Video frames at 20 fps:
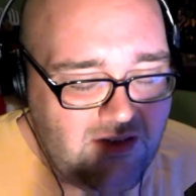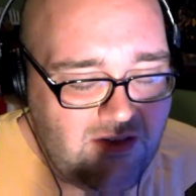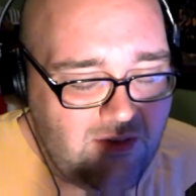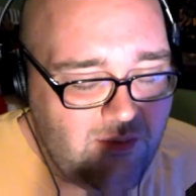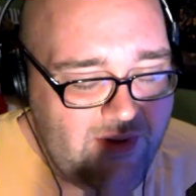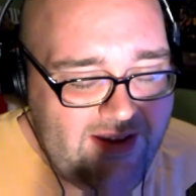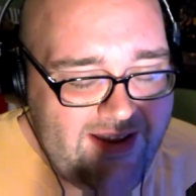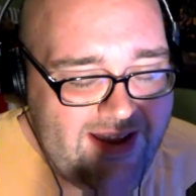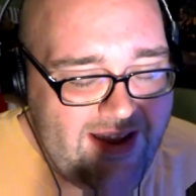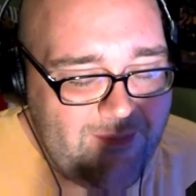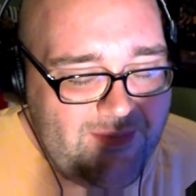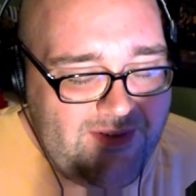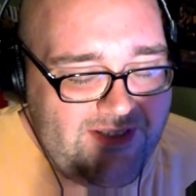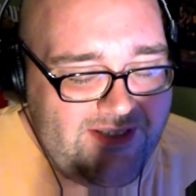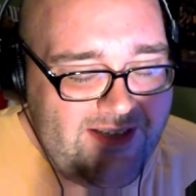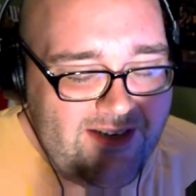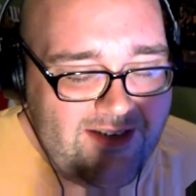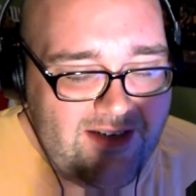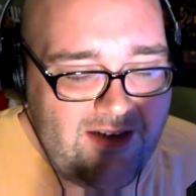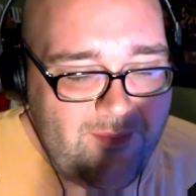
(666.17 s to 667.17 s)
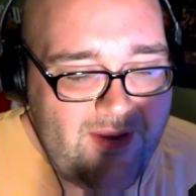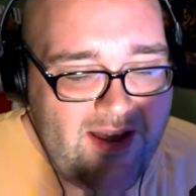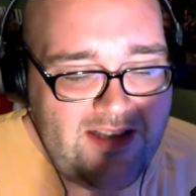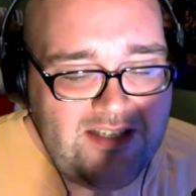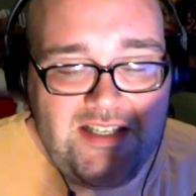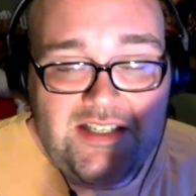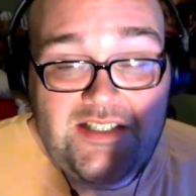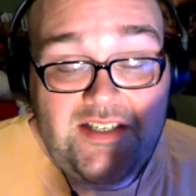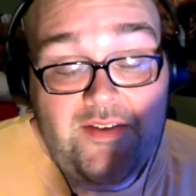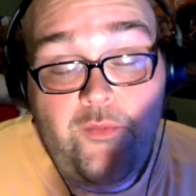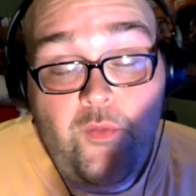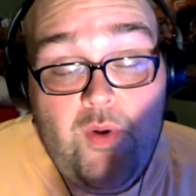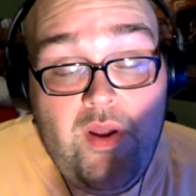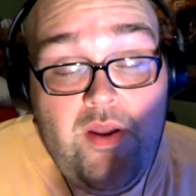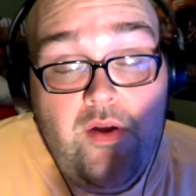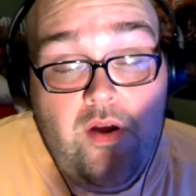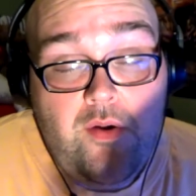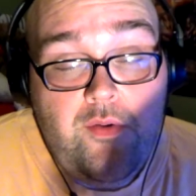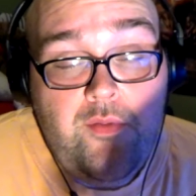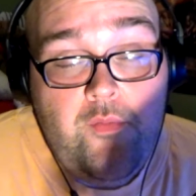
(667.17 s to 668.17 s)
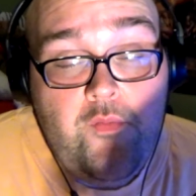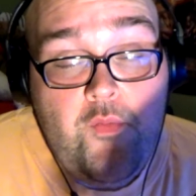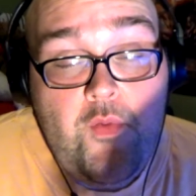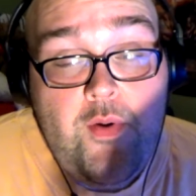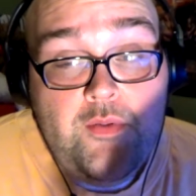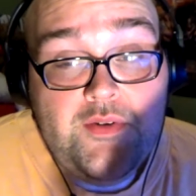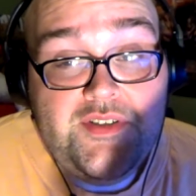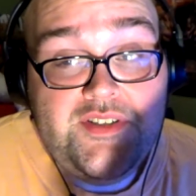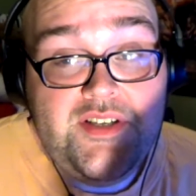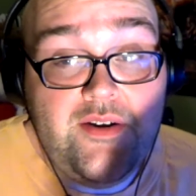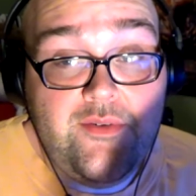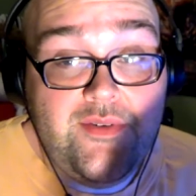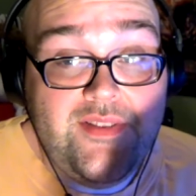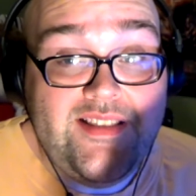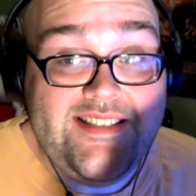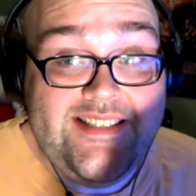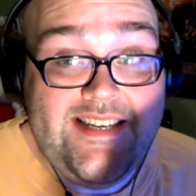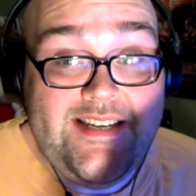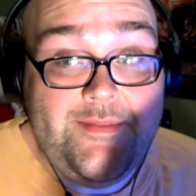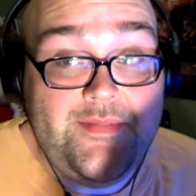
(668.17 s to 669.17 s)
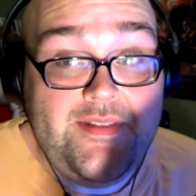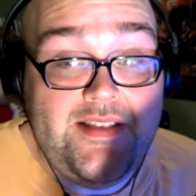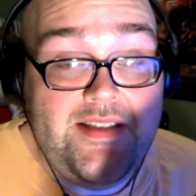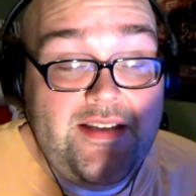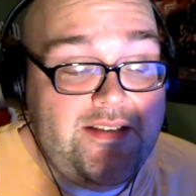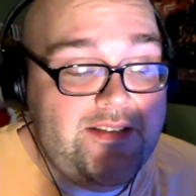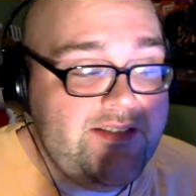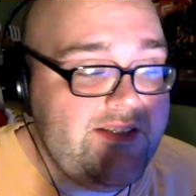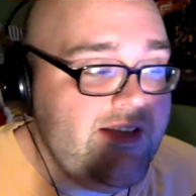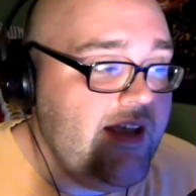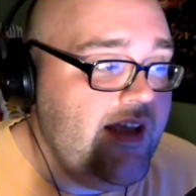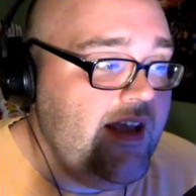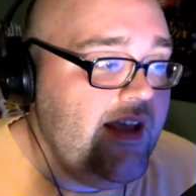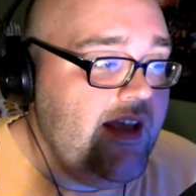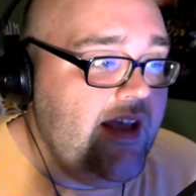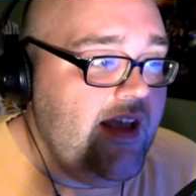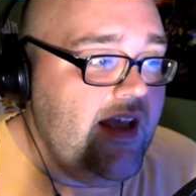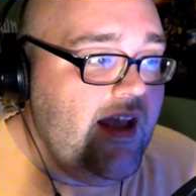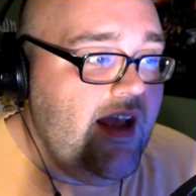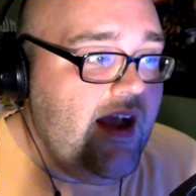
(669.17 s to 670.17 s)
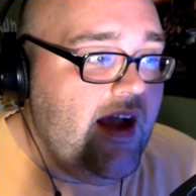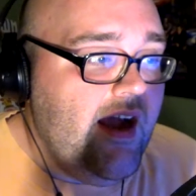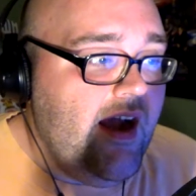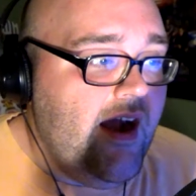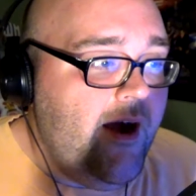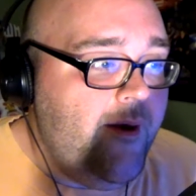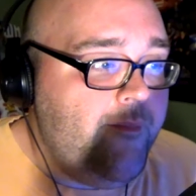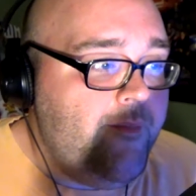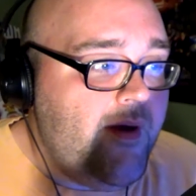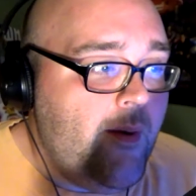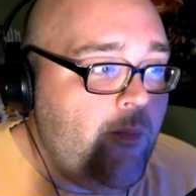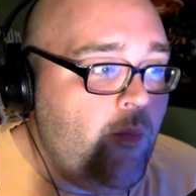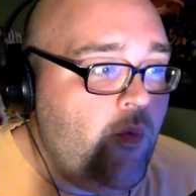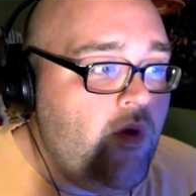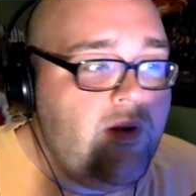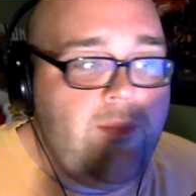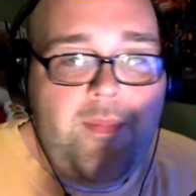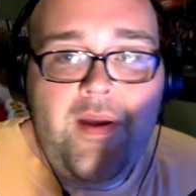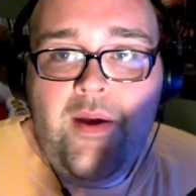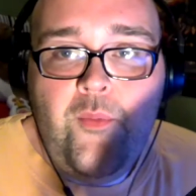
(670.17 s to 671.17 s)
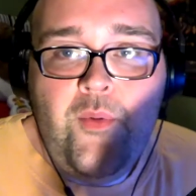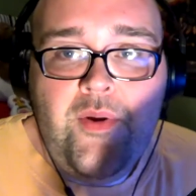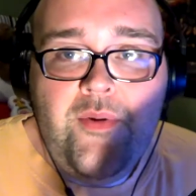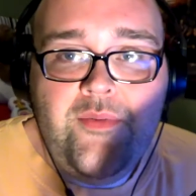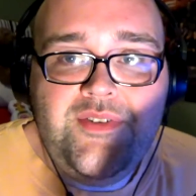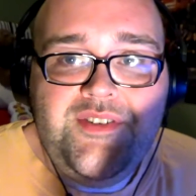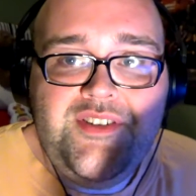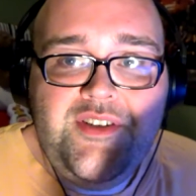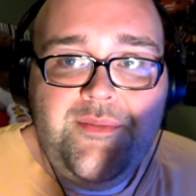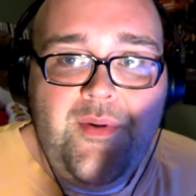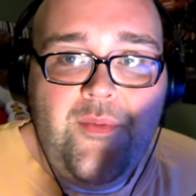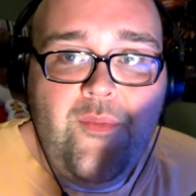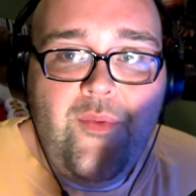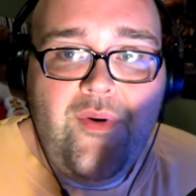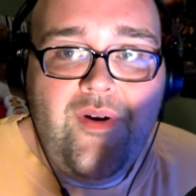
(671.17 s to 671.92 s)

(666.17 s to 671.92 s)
We can't be stuck in the past, because if we were stuck with the same things, I'm willing to bet we would still be